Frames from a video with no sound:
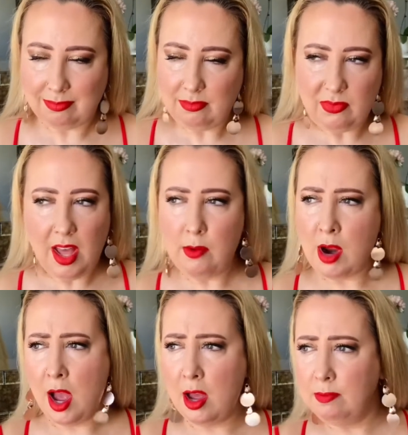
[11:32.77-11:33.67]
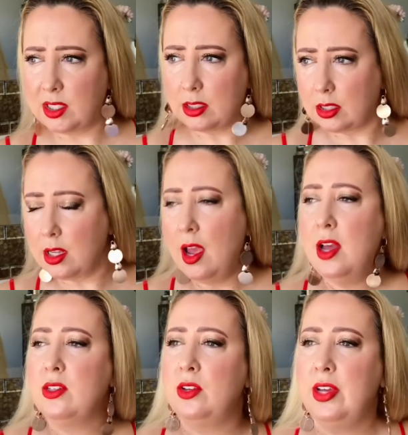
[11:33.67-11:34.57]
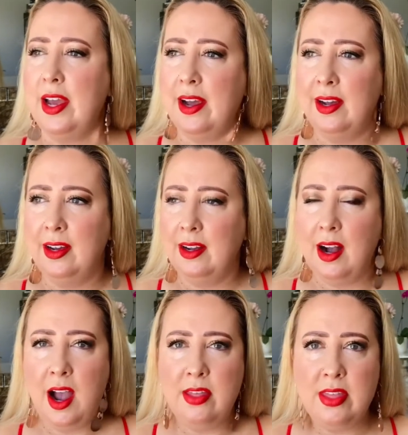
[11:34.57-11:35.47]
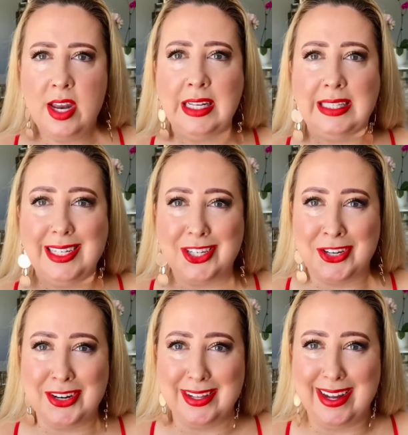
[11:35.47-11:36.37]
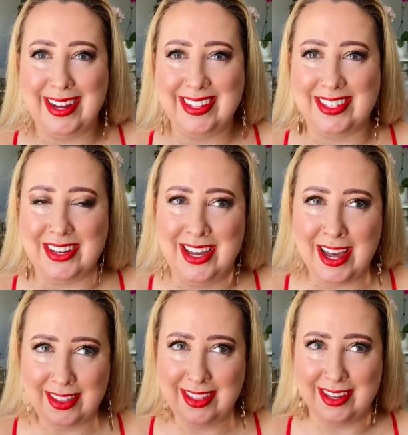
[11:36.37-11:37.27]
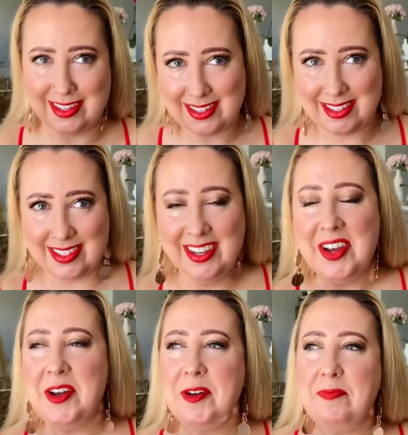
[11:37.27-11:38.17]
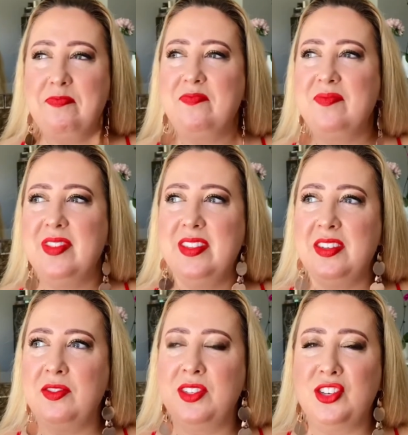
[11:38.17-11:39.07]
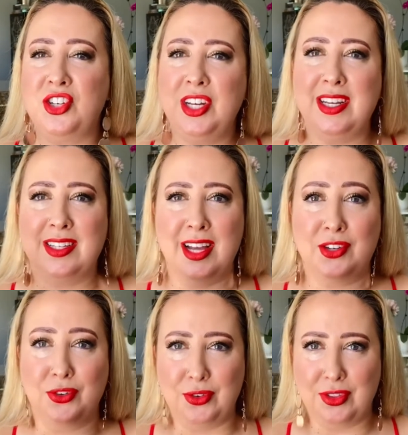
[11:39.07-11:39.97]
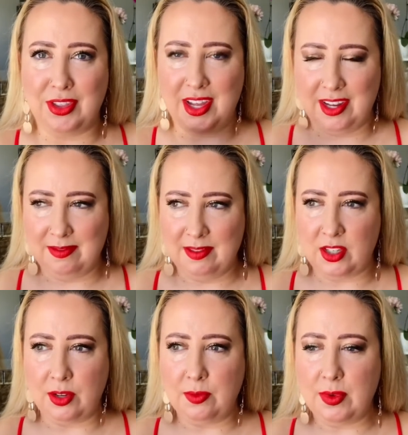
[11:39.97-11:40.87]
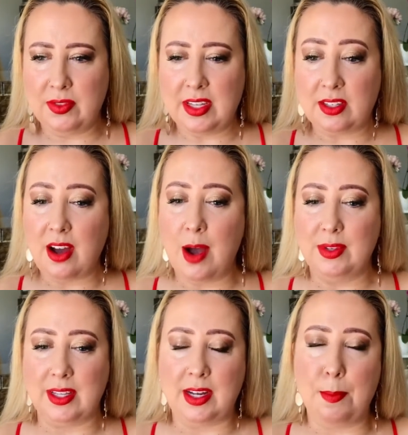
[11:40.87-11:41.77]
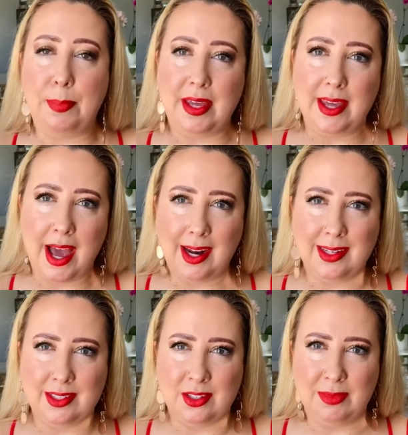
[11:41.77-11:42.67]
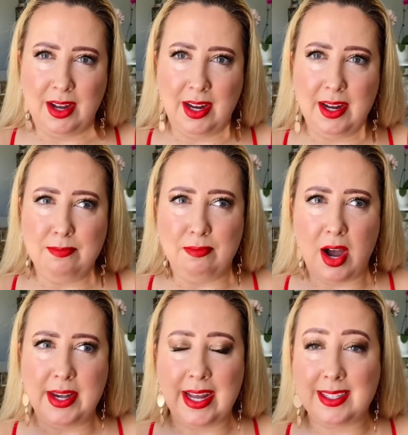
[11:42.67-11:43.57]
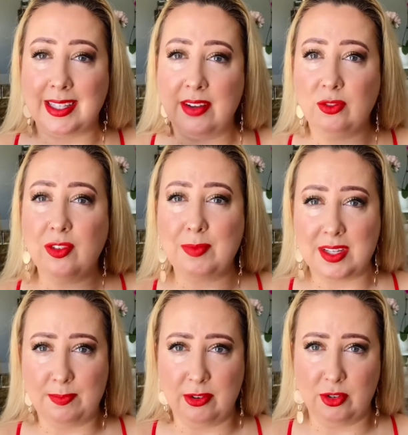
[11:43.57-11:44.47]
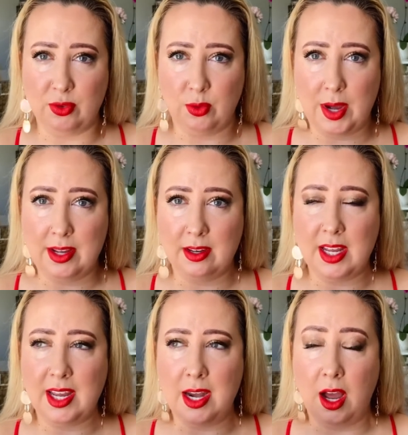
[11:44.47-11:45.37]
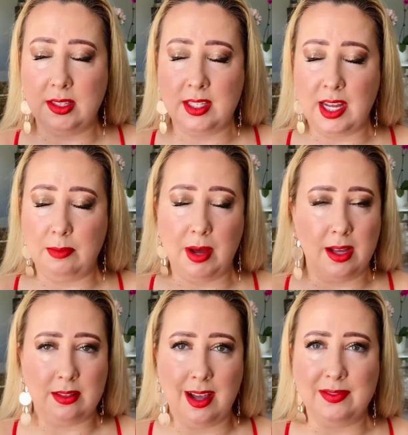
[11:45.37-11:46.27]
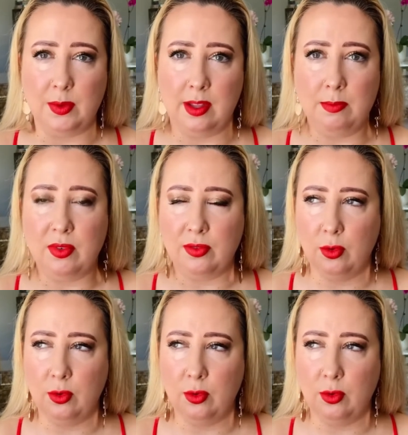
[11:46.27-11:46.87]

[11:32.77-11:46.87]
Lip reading: It rhymes. So yeah, and then literally, so get this. This was the shitty / good thing. So this guy was like a big catalyst to my next level of my spiritual awakening. And I'd seen past lives with him before.